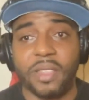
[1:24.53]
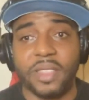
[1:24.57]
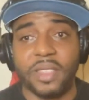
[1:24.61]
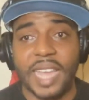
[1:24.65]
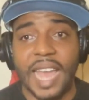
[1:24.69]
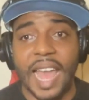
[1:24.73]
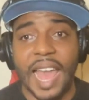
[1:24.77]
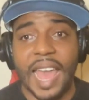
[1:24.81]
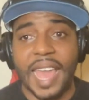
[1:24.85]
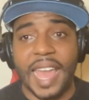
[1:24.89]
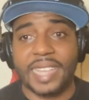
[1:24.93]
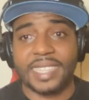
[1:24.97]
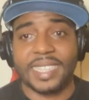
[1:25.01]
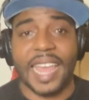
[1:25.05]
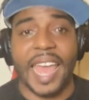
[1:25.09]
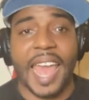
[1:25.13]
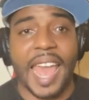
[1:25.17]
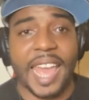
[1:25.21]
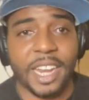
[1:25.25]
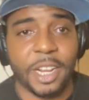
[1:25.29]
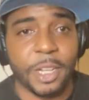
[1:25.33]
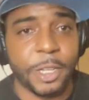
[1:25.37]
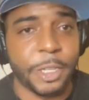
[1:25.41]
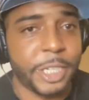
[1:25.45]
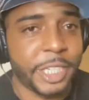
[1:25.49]
the guy has the
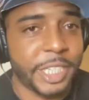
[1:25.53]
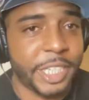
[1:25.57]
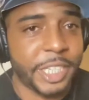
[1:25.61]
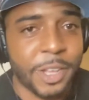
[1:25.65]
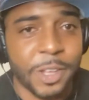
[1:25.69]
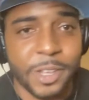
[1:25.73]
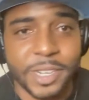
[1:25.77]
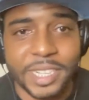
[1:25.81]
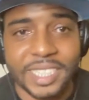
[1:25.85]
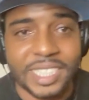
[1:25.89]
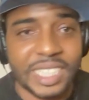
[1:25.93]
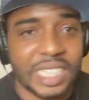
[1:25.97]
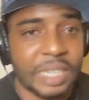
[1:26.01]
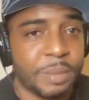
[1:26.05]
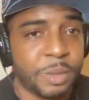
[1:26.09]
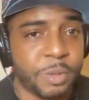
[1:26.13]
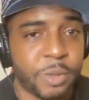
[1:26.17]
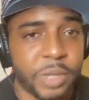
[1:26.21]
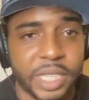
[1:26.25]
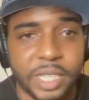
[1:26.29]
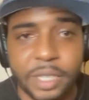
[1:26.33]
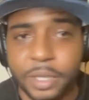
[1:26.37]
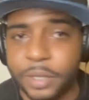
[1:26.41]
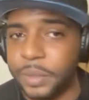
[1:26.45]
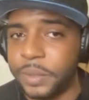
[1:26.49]
hat and hoodie on, he seems
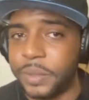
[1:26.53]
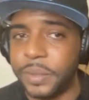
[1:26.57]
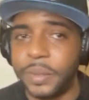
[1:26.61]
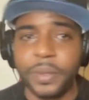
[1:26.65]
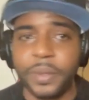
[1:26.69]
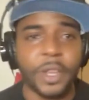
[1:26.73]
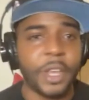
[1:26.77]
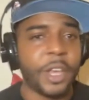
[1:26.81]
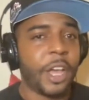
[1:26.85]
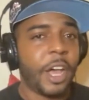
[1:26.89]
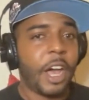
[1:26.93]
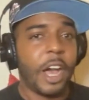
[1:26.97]
really cool.